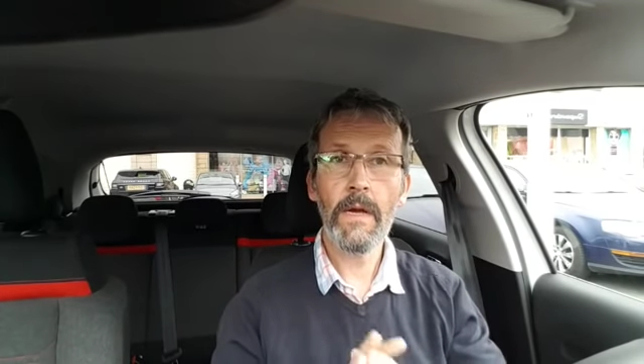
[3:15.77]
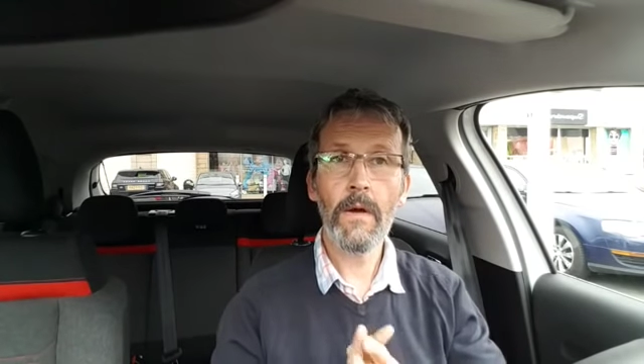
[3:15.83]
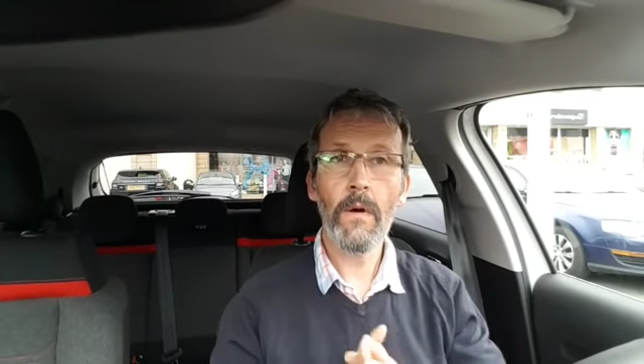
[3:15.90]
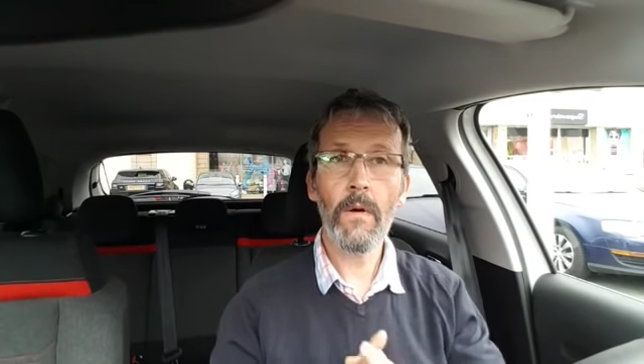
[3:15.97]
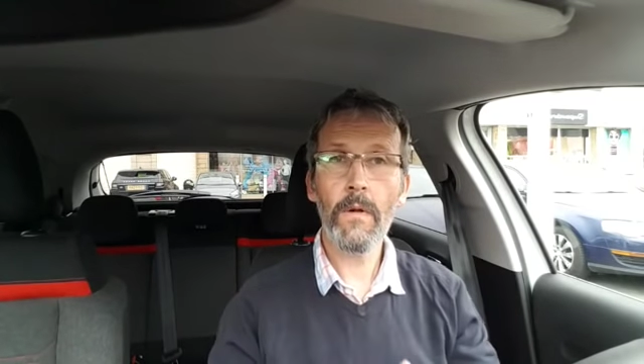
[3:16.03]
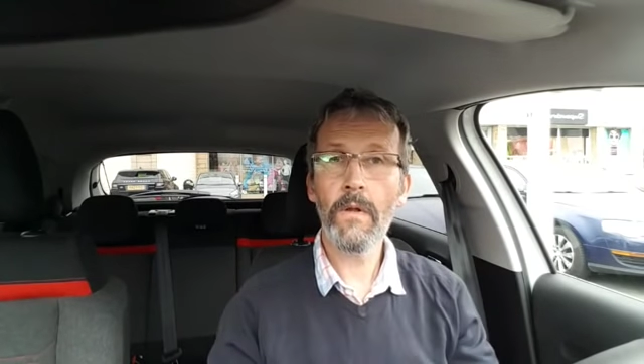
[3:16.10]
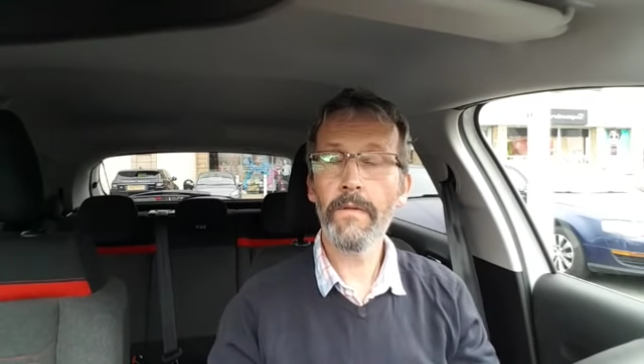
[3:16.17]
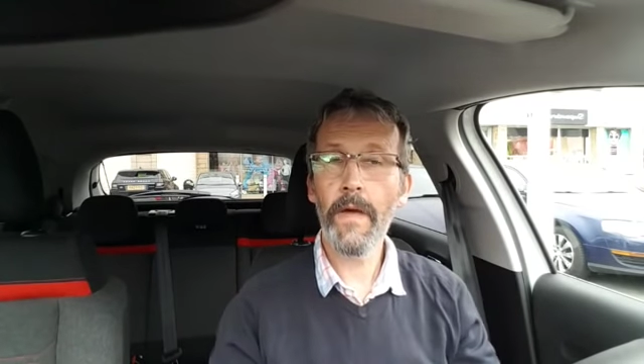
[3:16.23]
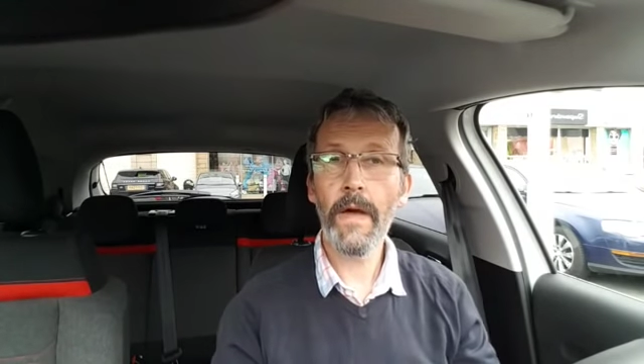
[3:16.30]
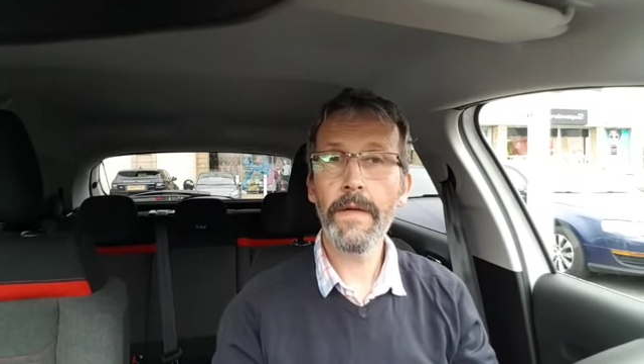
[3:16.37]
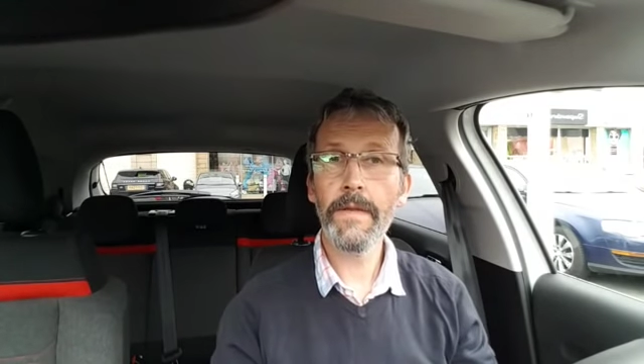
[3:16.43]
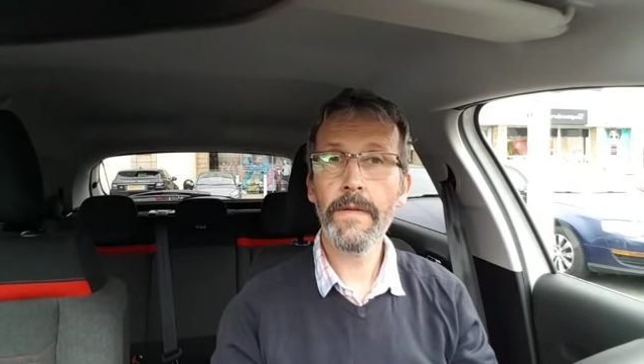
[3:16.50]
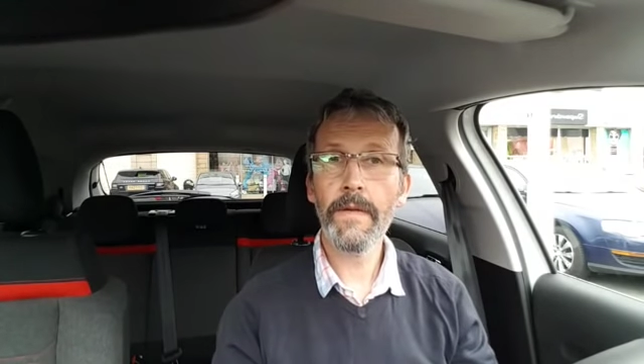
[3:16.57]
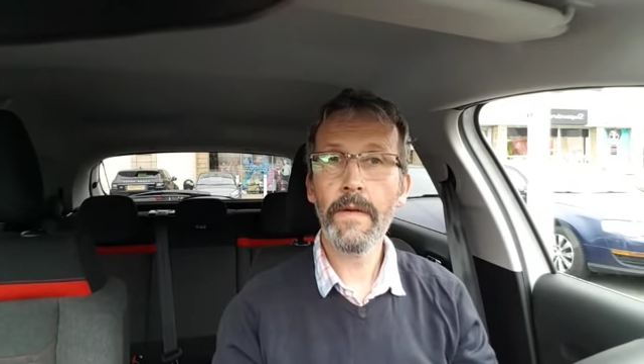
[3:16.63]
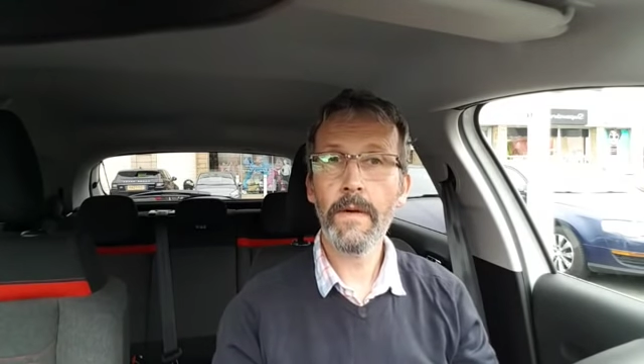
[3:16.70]
All of
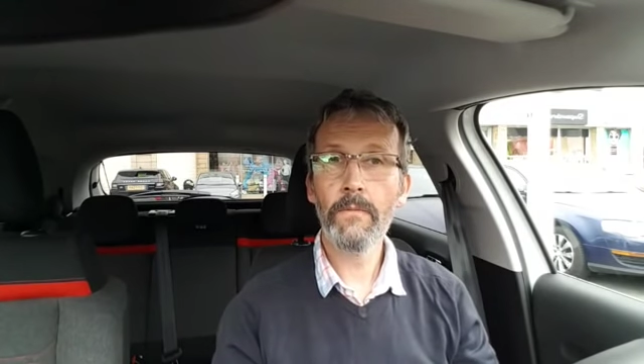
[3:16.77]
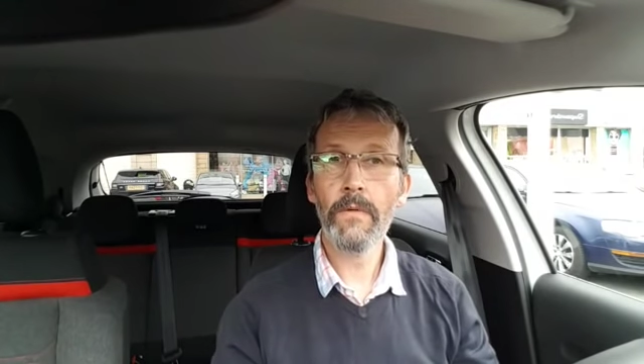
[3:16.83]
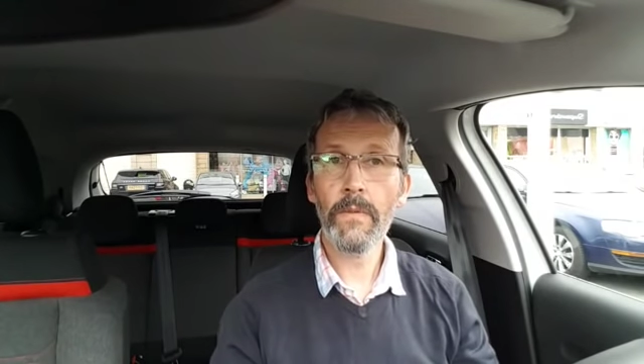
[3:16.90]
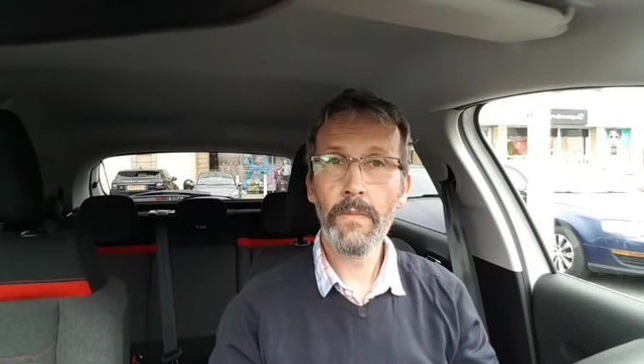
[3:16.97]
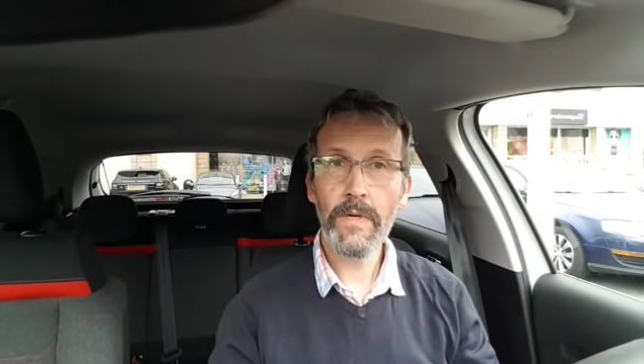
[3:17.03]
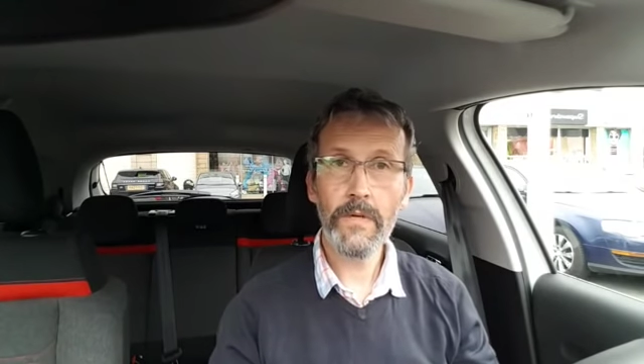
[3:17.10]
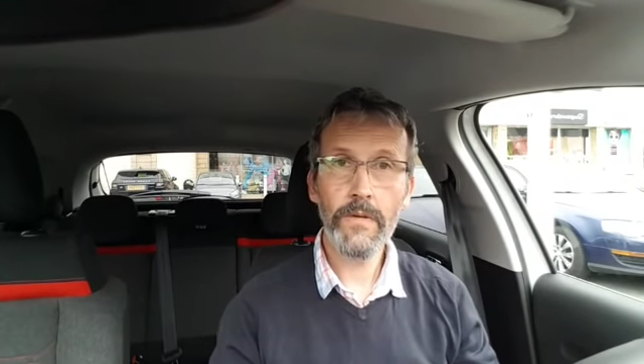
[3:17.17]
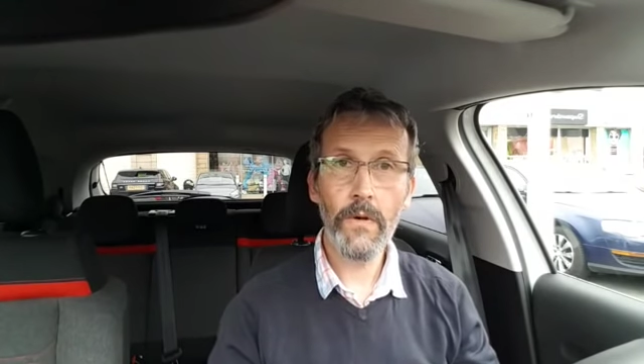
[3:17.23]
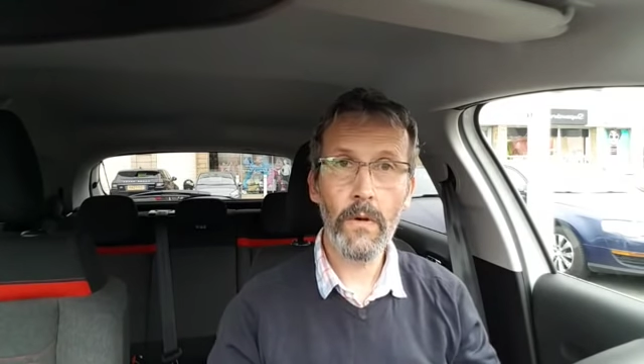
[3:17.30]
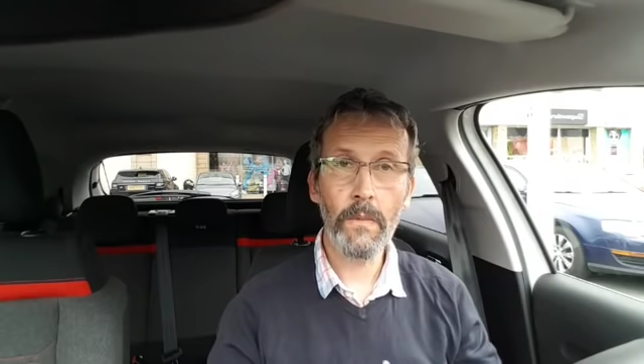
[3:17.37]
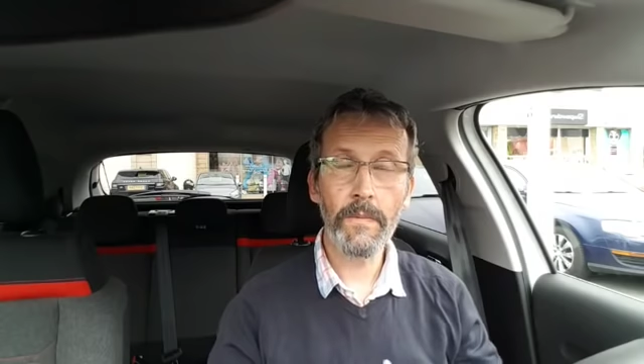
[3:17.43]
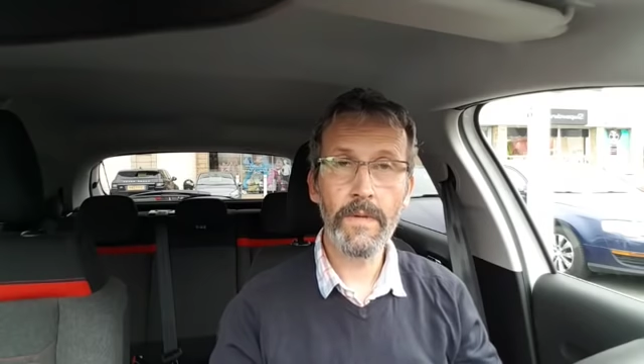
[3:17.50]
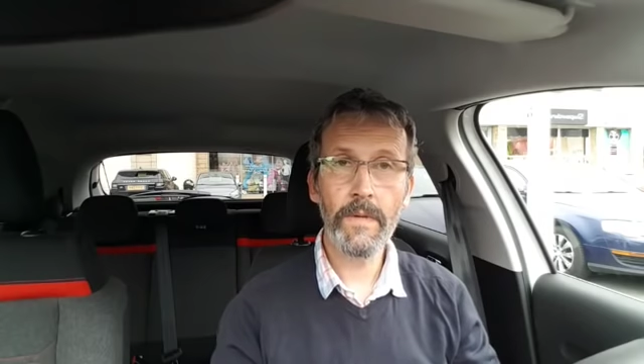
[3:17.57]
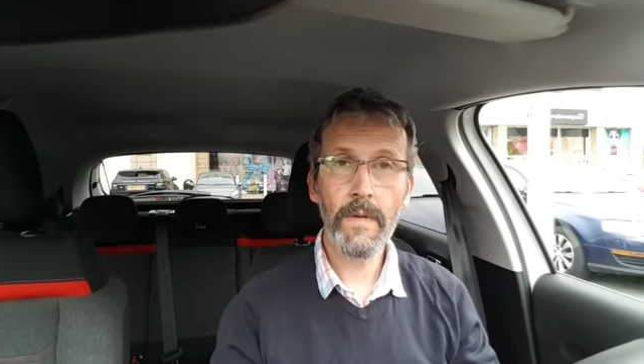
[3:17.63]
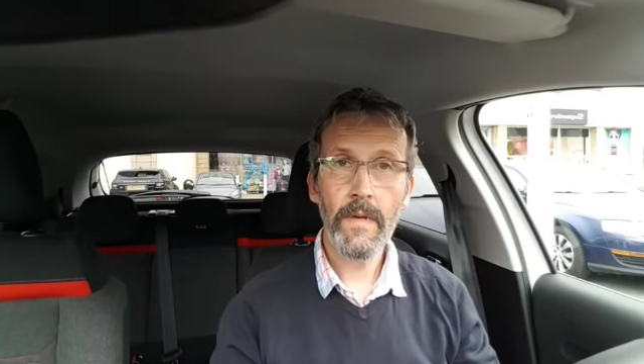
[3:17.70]
that will be
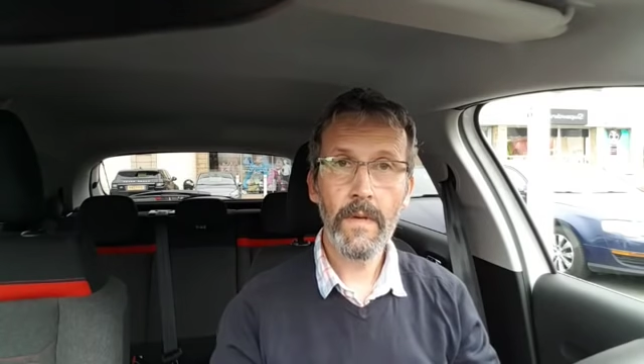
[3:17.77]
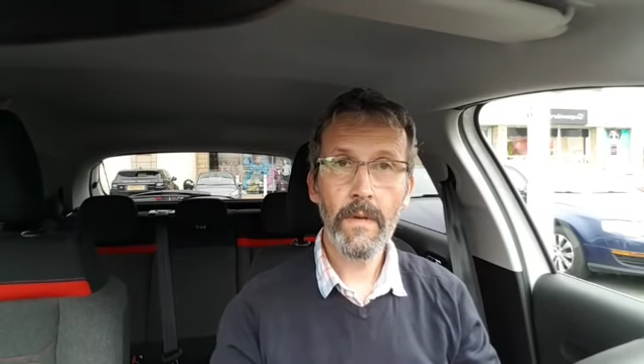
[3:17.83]
stopped